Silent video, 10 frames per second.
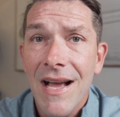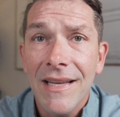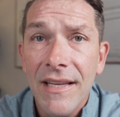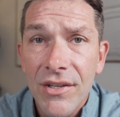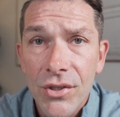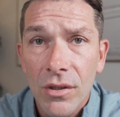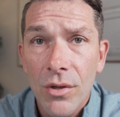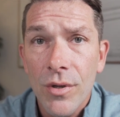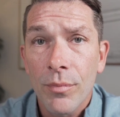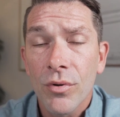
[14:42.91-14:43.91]
I can get your
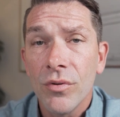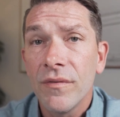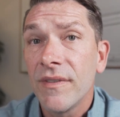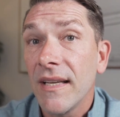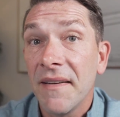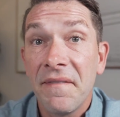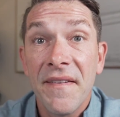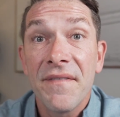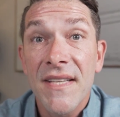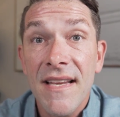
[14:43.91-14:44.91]
loan approved in
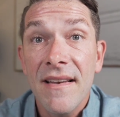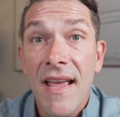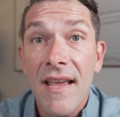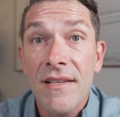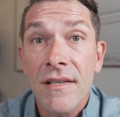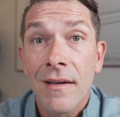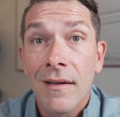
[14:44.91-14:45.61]
15 days.